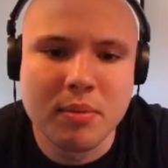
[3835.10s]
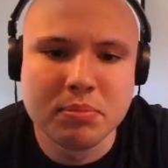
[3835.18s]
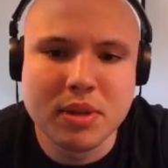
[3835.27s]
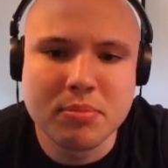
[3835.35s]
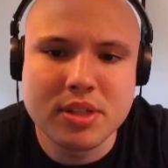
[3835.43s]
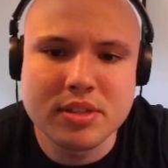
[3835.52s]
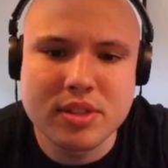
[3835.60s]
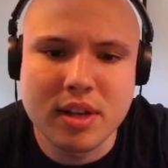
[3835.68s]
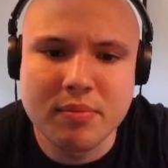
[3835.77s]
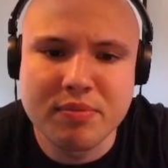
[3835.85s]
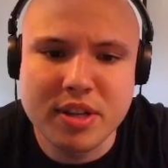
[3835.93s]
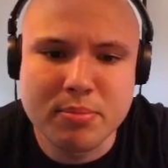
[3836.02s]
give me
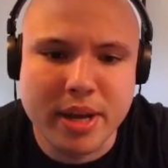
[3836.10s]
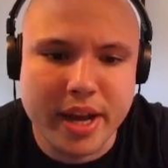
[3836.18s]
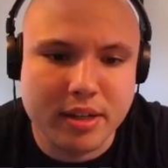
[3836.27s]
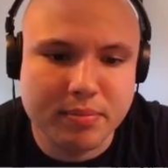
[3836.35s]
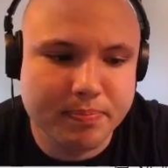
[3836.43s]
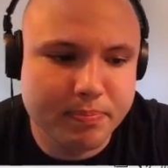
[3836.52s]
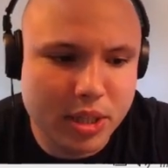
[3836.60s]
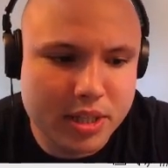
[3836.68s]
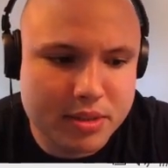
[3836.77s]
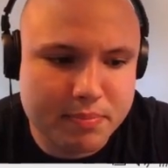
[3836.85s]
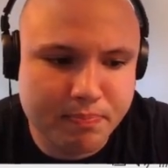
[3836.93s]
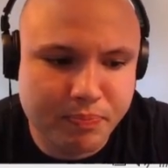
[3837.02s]
some feedback,
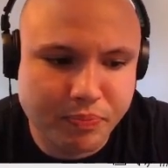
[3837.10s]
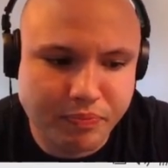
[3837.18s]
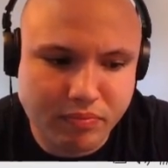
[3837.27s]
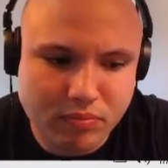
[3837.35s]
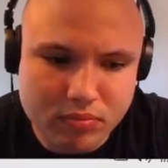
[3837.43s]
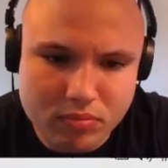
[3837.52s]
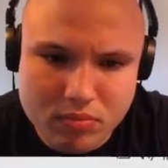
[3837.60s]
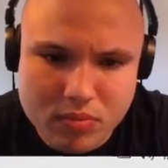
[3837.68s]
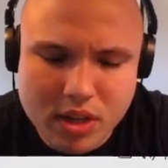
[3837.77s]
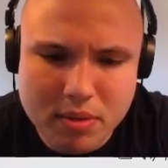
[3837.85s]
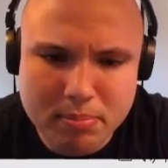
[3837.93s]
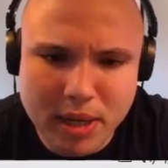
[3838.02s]
please.
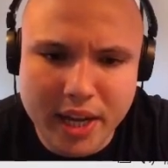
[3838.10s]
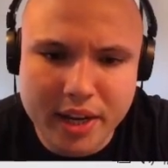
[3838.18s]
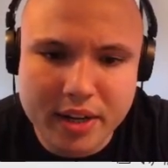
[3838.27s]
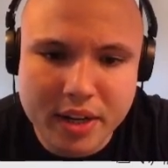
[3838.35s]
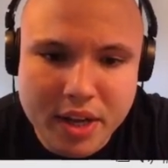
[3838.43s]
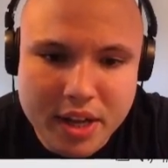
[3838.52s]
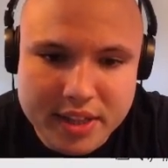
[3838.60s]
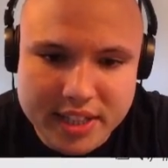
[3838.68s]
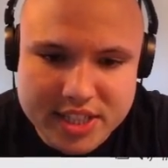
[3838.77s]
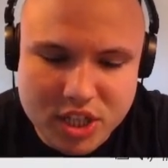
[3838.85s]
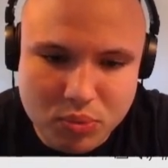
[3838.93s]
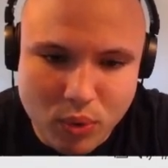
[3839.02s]
But
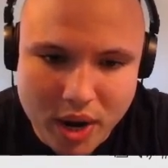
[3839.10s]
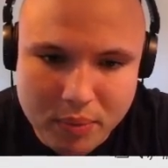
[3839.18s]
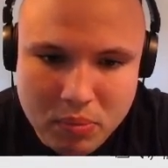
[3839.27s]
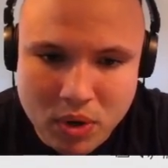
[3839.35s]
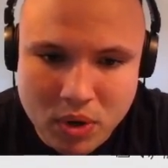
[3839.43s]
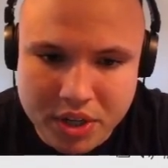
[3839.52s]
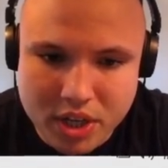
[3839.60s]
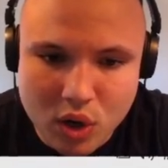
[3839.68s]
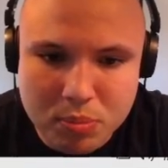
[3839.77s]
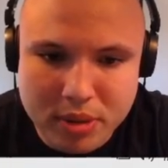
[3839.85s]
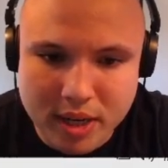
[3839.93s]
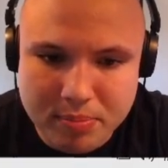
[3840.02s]
this is why we wanted to
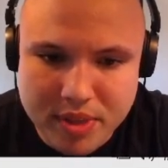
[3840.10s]
open up